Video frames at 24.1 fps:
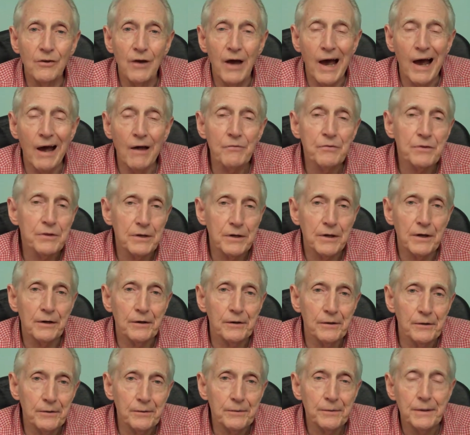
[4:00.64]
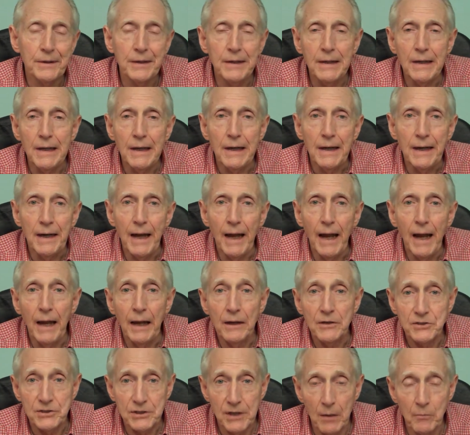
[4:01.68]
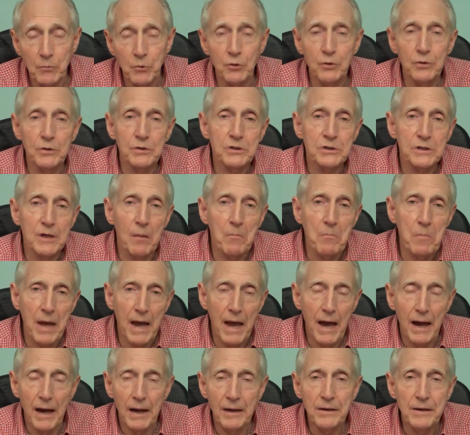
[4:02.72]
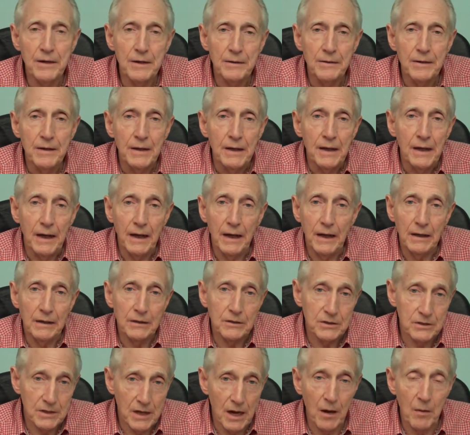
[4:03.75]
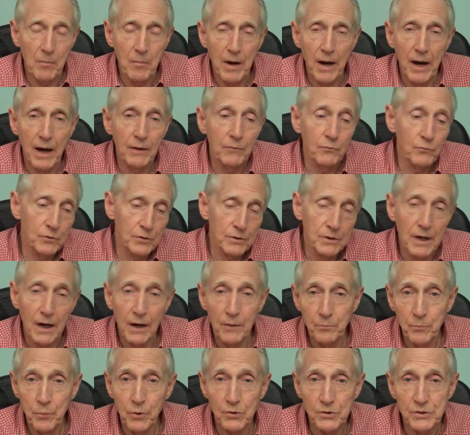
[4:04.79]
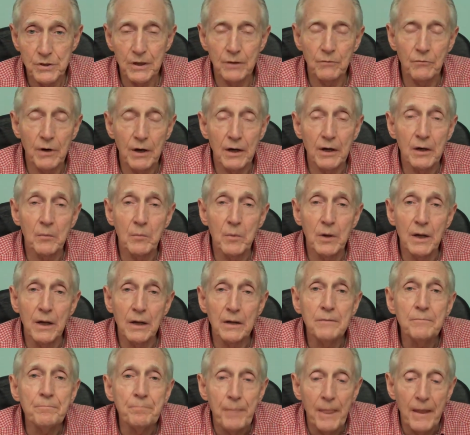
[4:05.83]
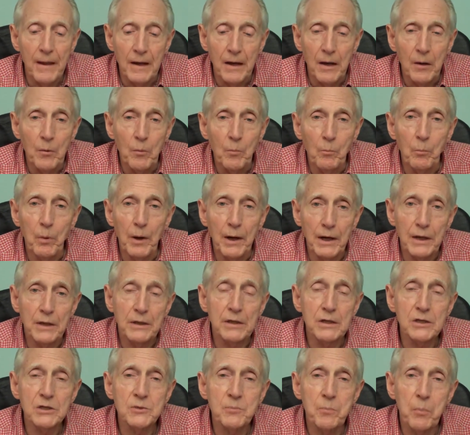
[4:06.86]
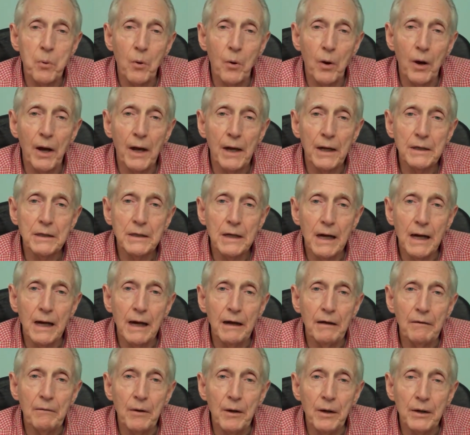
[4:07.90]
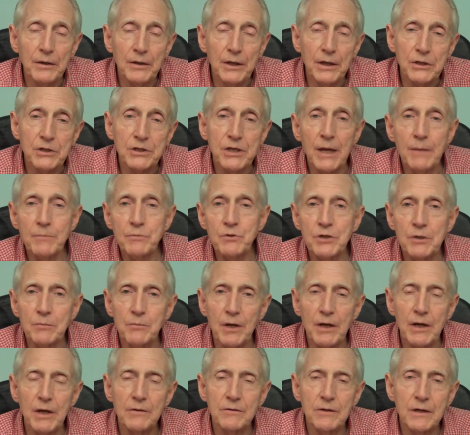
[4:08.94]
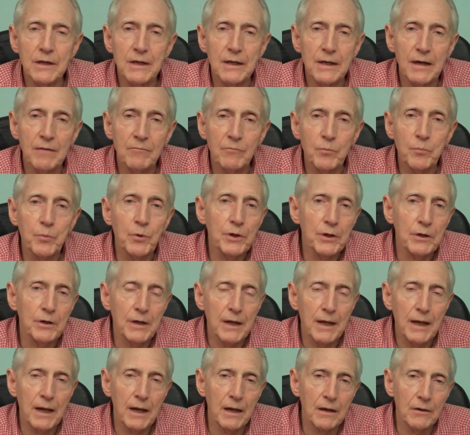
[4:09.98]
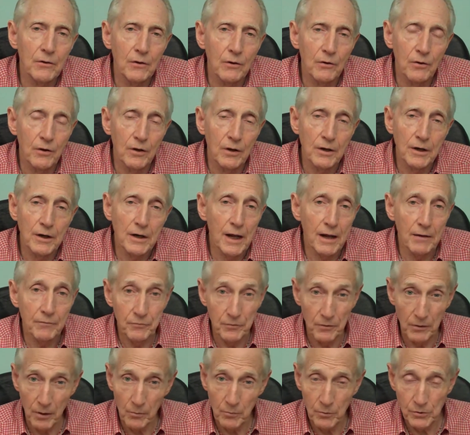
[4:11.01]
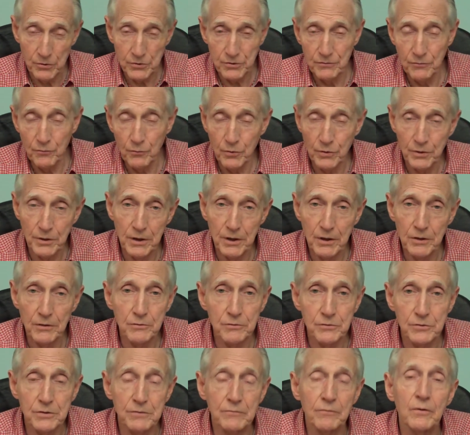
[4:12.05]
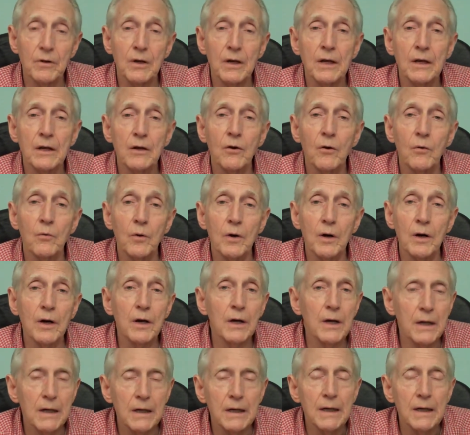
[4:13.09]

out there, some good, some bad, and some I would not personally recommend. But at this point, it seems to me that I have a pretty good handle on it after almost 40 years of clinical work,